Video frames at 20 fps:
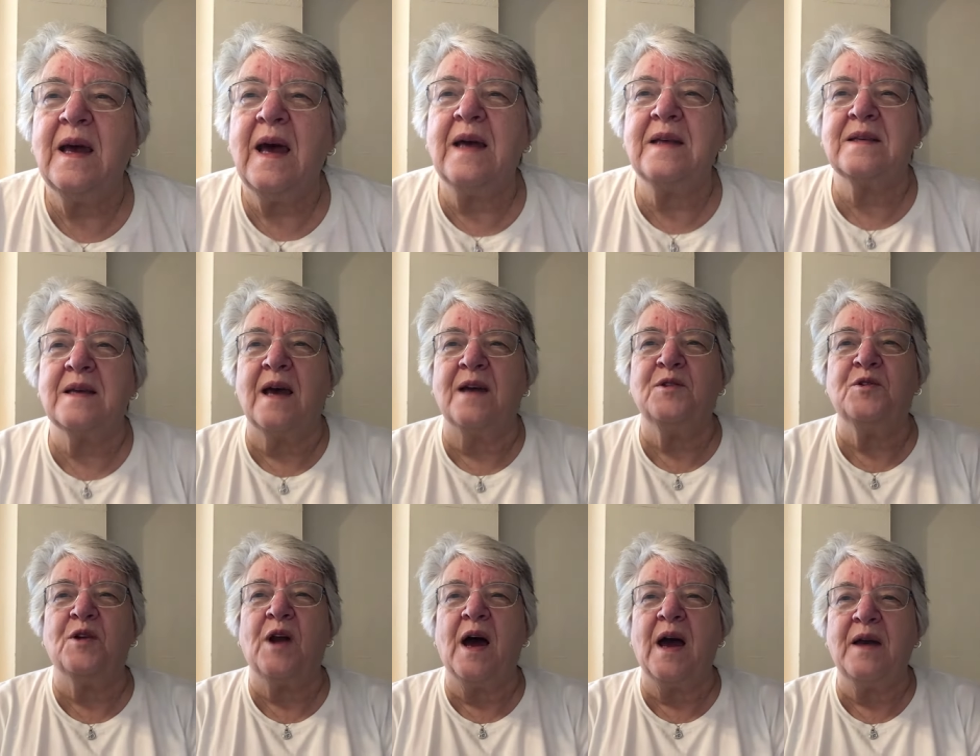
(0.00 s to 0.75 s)
as I
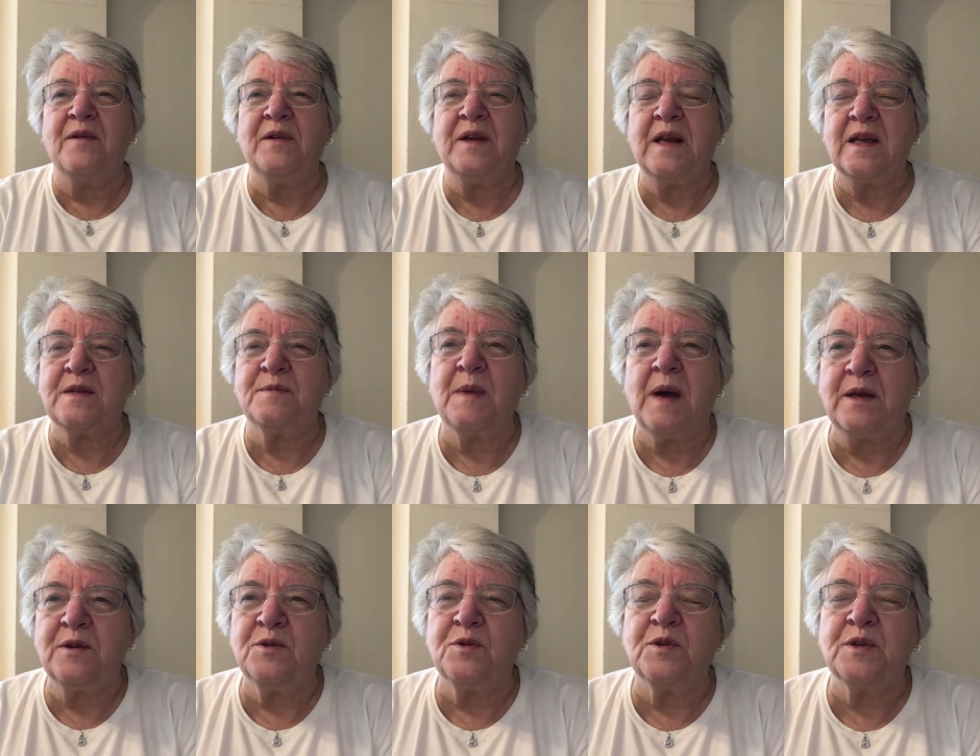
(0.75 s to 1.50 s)
drive and as
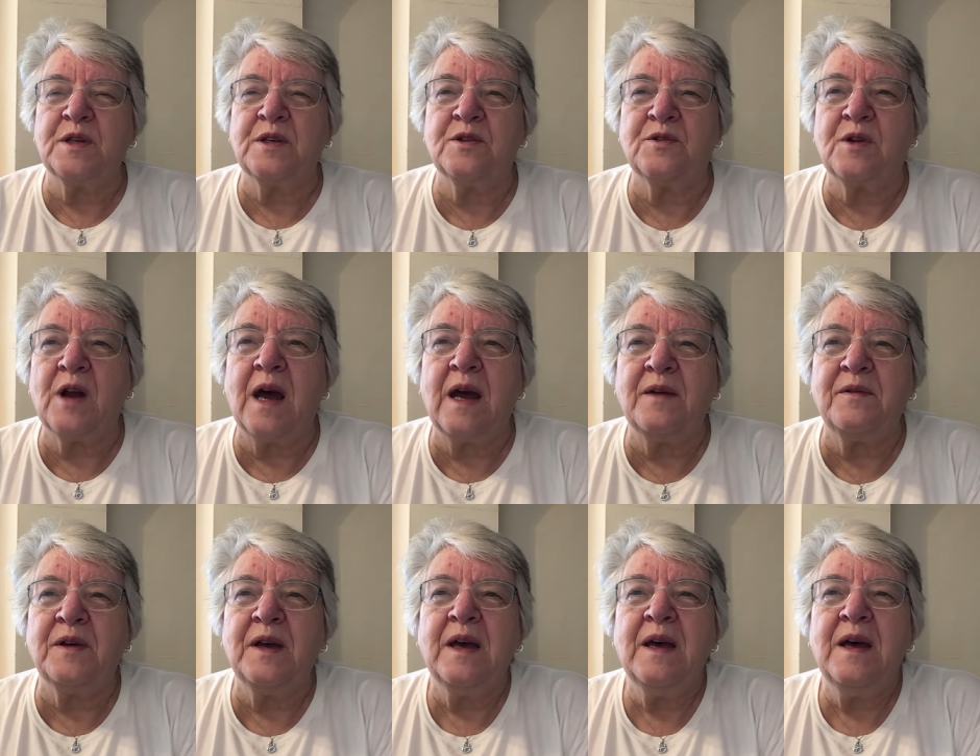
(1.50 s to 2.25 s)
my daughters
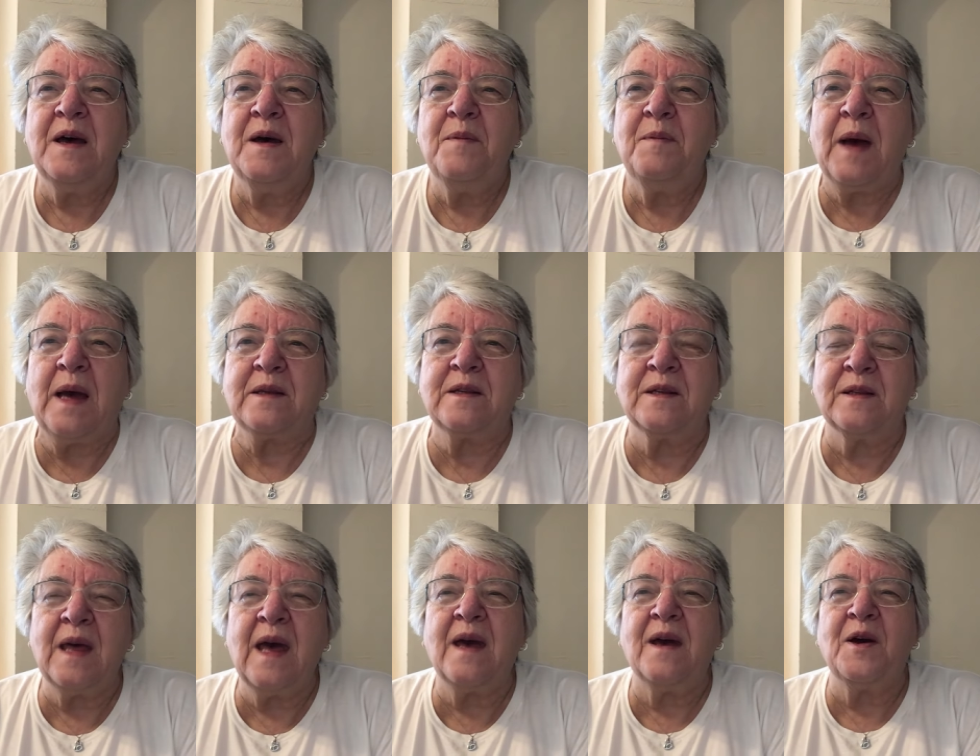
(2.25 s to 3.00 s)
drive back
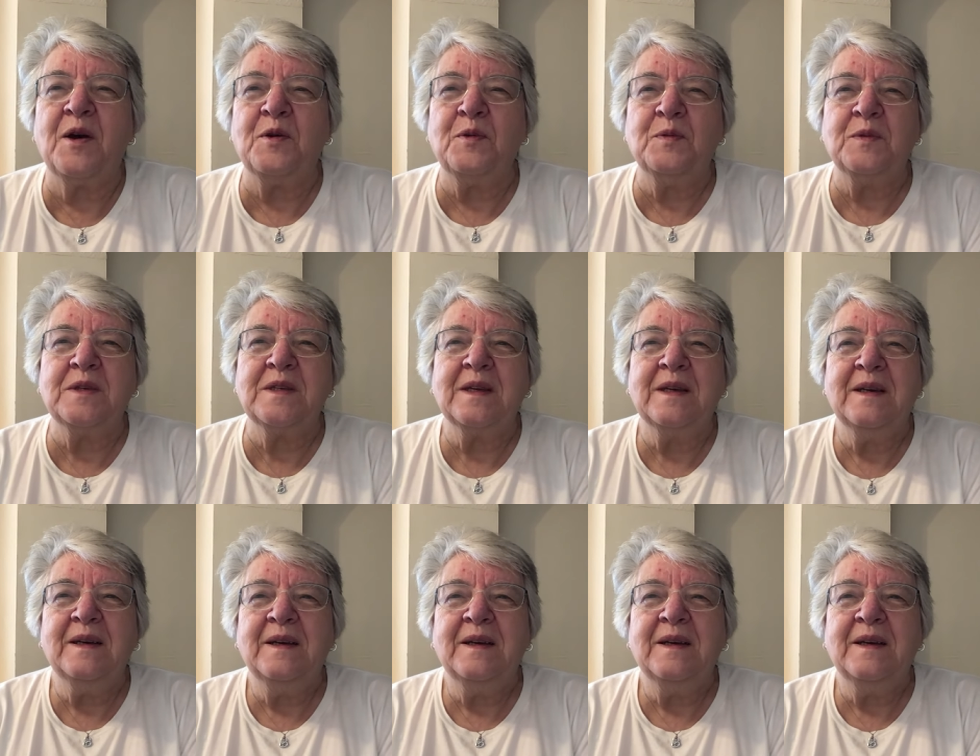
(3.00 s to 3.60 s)
to their homes.